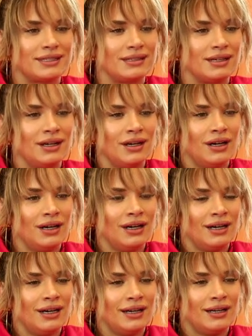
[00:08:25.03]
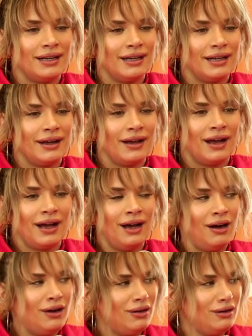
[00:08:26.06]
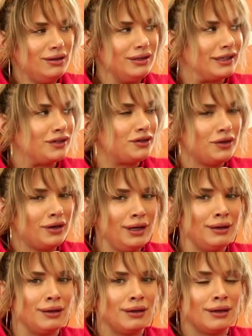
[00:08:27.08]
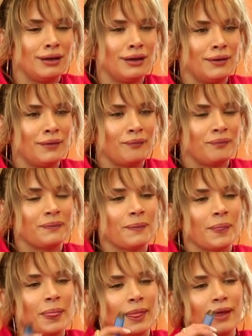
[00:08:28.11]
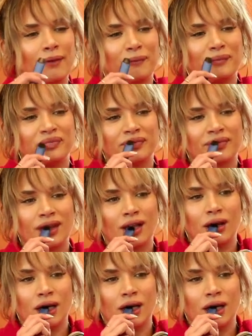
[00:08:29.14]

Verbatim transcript: was, yeah, I haven't. I haven't definitely Holy oh, haven't crap. forgotten, but I do feel like a cat. Like